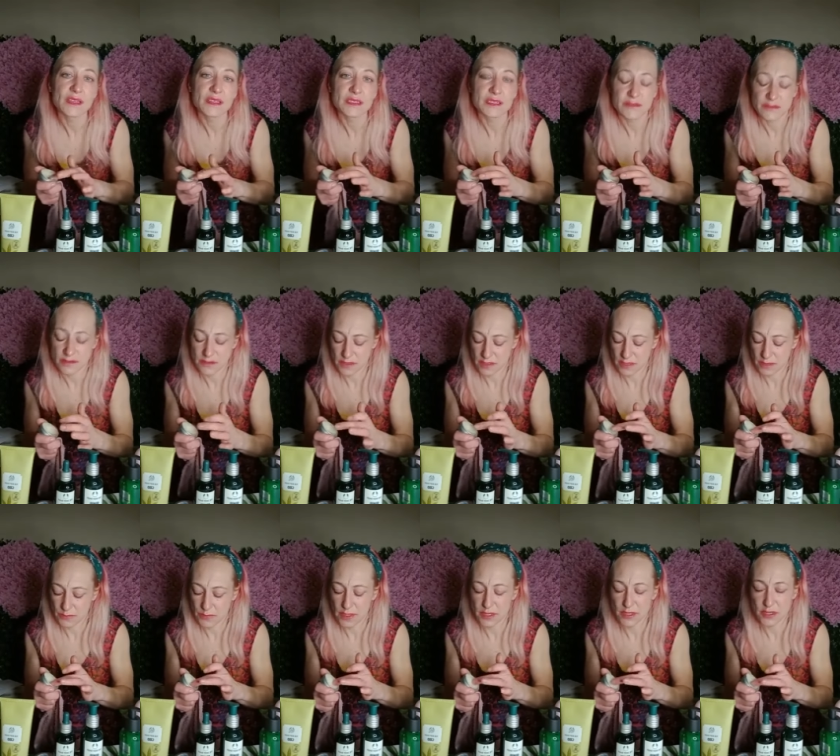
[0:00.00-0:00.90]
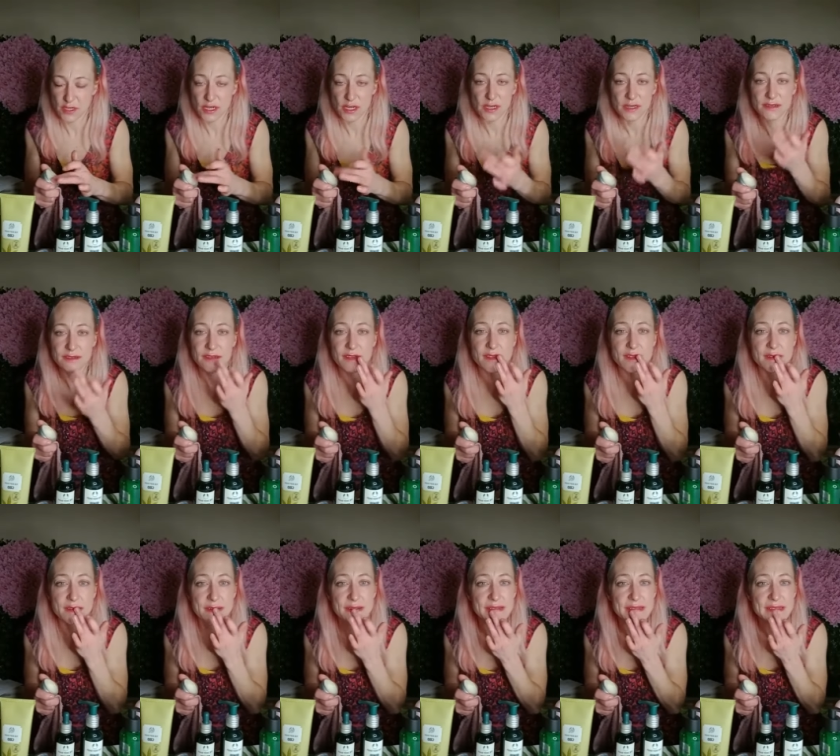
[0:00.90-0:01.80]
because I've got the lip and cheek
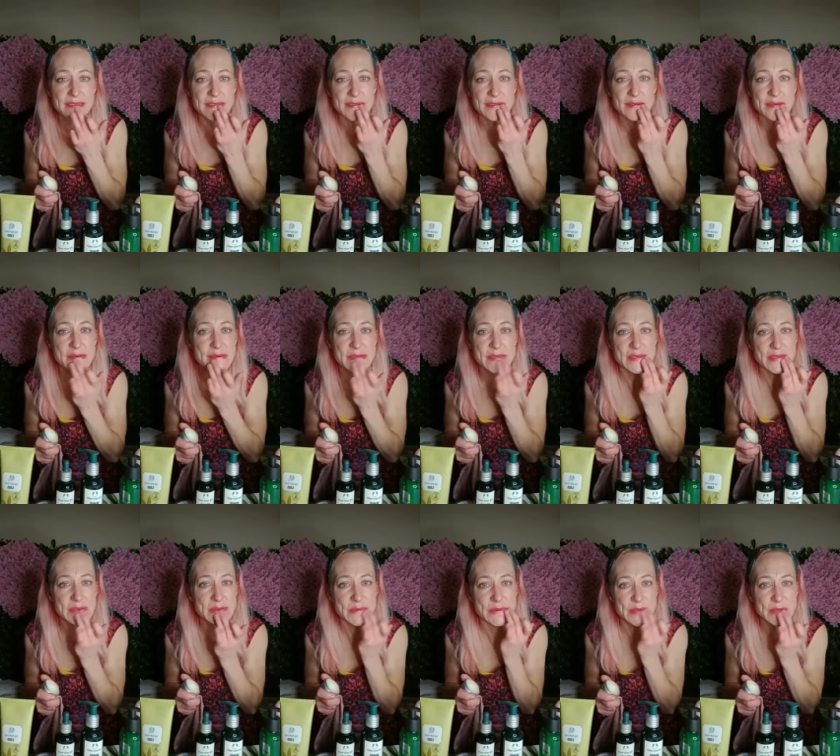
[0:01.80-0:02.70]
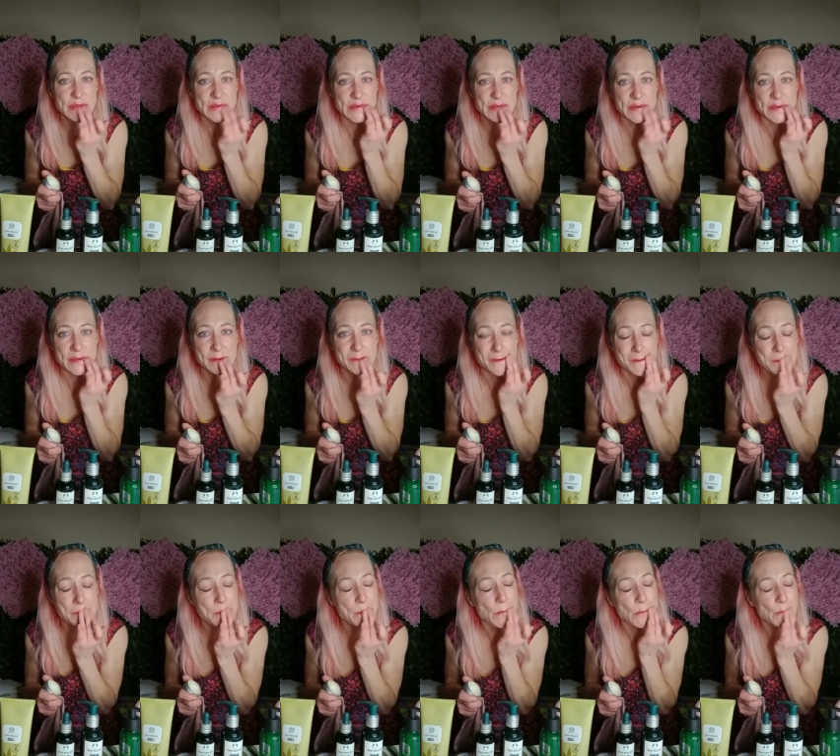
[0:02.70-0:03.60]
stain on, so this will
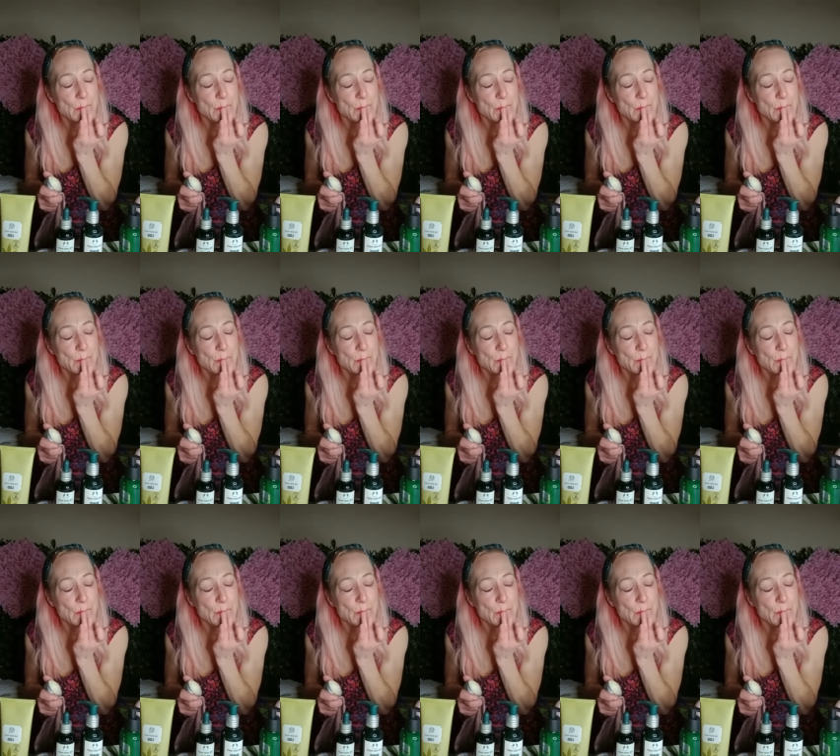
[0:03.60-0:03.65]
show